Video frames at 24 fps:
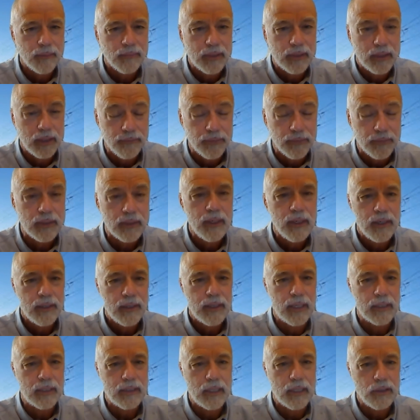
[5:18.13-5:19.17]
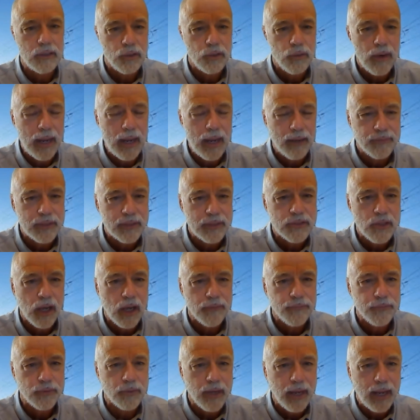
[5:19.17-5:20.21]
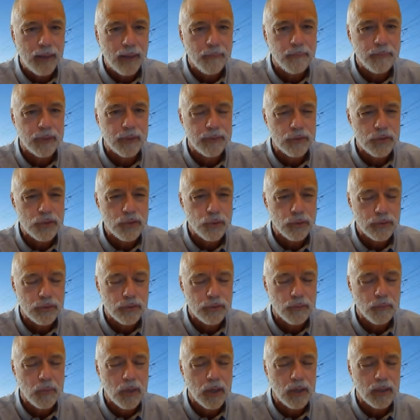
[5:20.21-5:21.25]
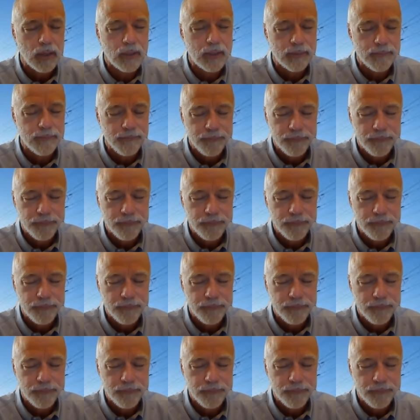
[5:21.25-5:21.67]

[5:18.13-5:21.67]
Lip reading: given that they do have this offer cap on their short-term market.